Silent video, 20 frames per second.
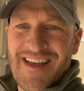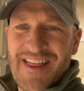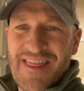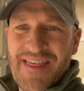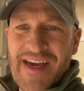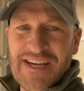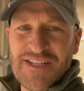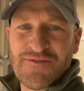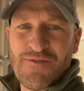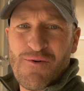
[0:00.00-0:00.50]

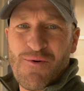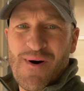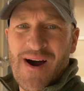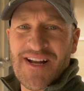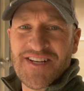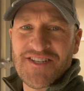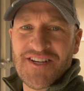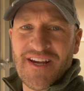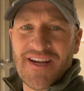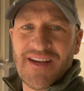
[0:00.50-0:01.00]
Thanks for
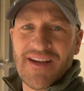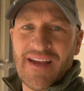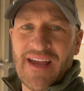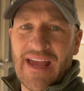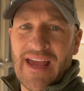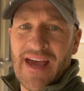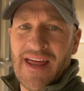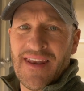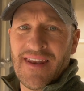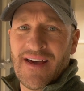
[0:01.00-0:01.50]
watching,
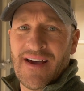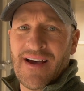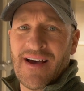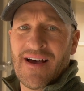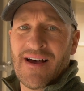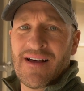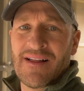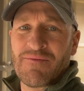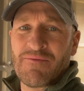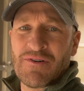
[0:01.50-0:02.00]
and
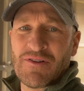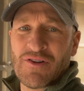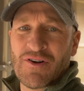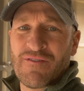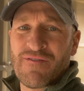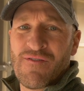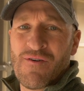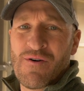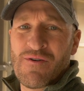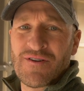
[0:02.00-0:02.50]
uh, we'll
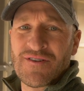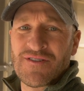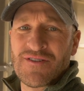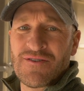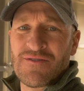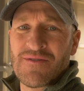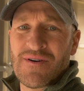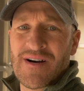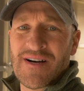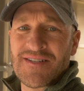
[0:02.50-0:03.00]
look forward
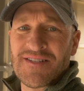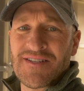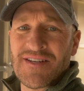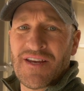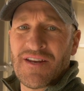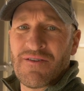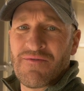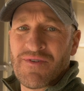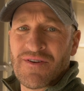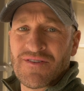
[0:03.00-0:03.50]
to uh,
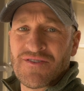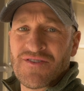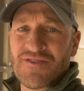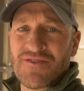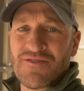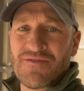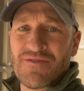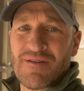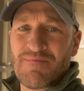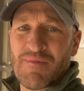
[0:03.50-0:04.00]
seeing you real
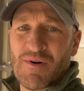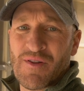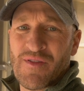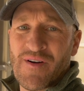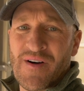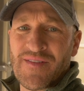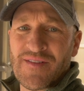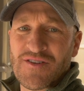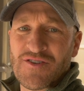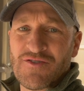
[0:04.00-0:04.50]
soon, both
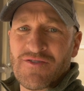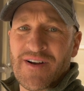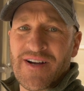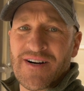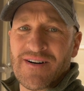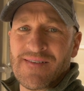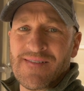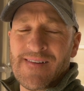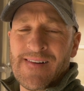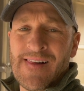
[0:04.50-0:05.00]
on the
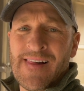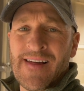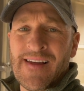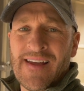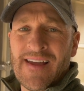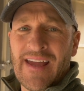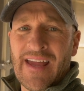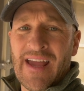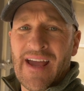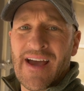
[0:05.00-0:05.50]
trail
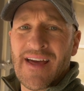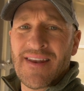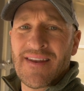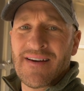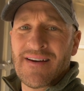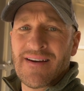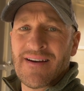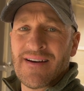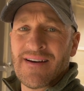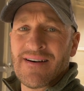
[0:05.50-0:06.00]
and
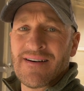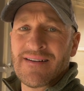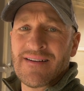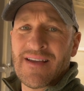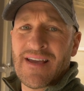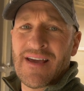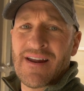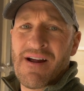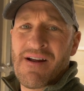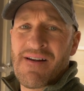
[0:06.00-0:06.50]
uh,
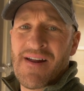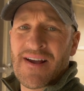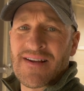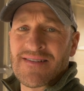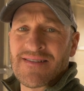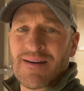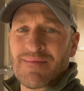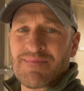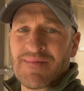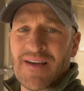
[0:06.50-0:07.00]
in our
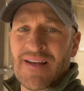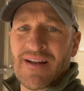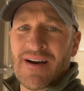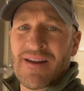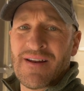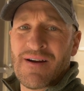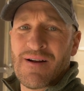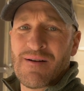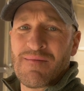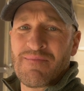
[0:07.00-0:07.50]
next update
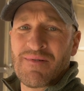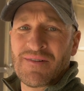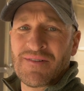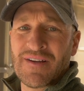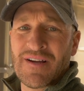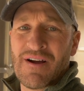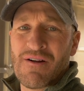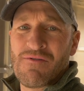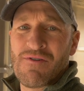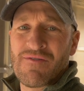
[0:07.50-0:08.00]
on our
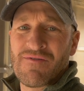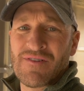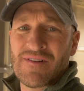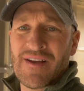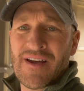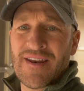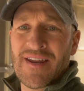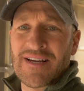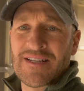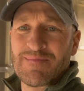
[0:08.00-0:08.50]
building our
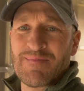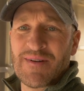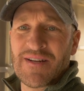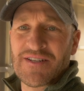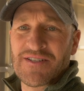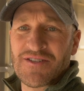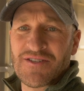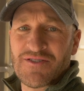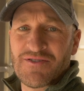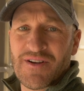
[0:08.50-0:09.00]
overland
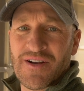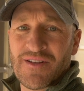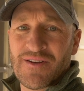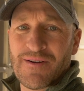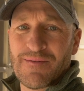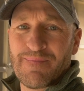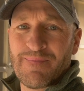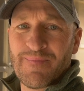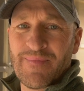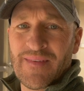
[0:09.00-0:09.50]
expedition trailer.
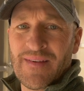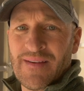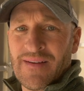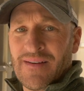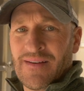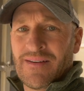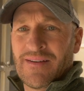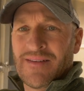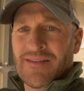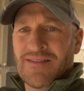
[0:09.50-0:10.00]

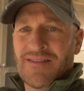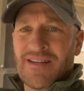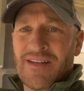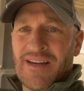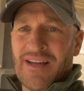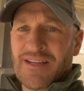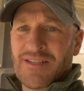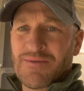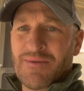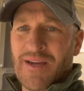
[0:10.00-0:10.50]
See you
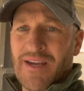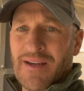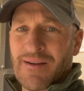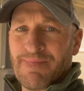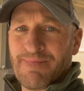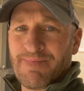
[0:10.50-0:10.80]
next week.